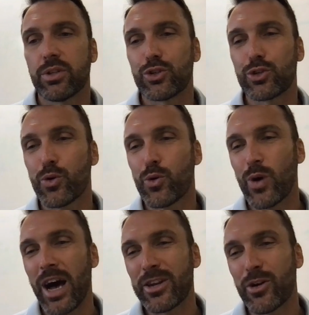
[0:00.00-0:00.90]
the
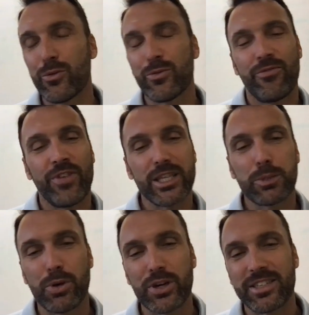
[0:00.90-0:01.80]
school. I know
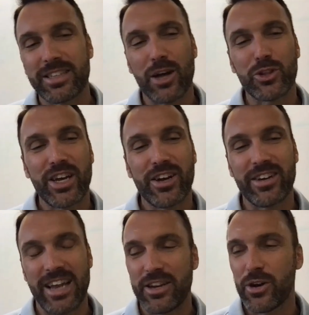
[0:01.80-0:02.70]
Facebook is out there
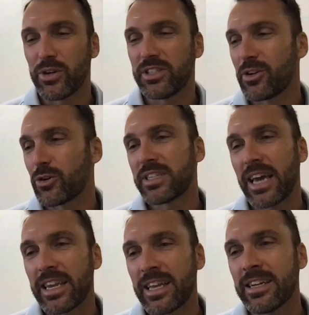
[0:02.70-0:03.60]
and I know it's
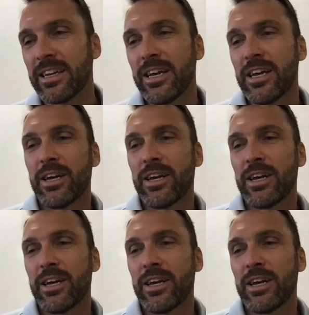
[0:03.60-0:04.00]
entertaining,